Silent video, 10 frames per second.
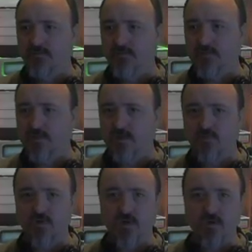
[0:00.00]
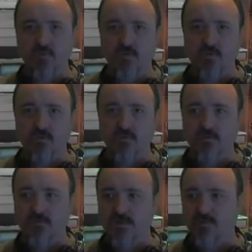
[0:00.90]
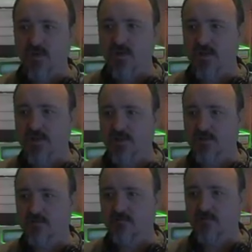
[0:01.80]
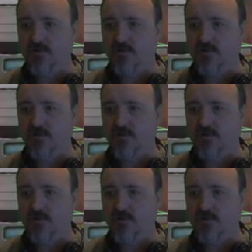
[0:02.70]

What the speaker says: Let's put a couple spotlights on the front